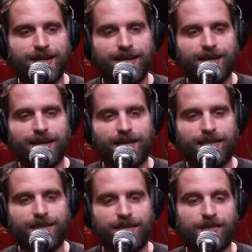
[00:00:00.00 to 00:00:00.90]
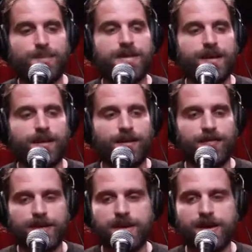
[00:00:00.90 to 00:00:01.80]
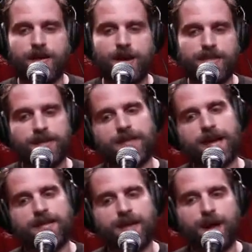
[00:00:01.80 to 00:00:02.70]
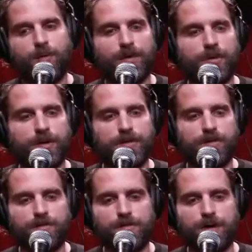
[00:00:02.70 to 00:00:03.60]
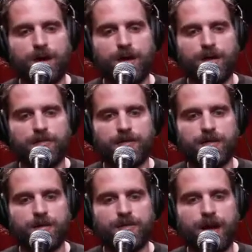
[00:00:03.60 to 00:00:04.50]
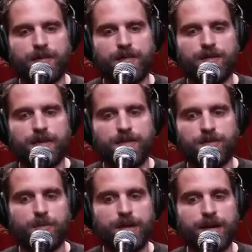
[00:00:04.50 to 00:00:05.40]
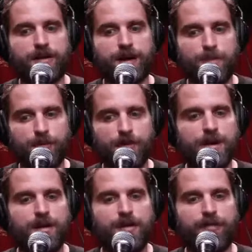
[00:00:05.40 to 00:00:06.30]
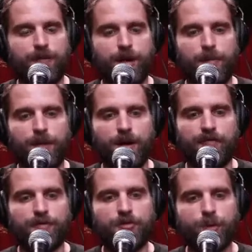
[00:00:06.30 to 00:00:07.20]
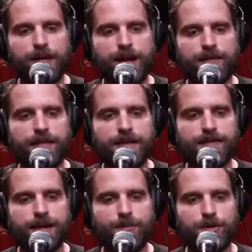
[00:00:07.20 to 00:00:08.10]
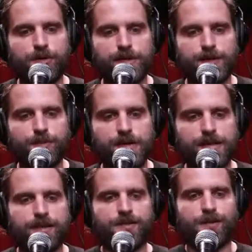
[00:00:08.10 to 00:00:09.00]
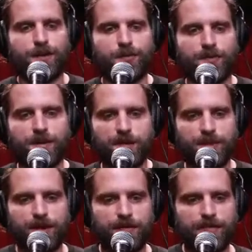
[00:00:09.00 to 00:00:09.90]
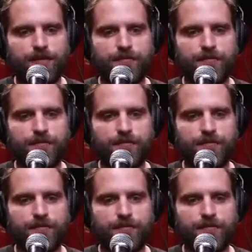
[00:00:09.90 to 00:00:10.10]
And speaking of ego, I think that is how we're going to close out the set. We're going to hear a couple from the 2019 debut EP. Can you tell us what's coming up next?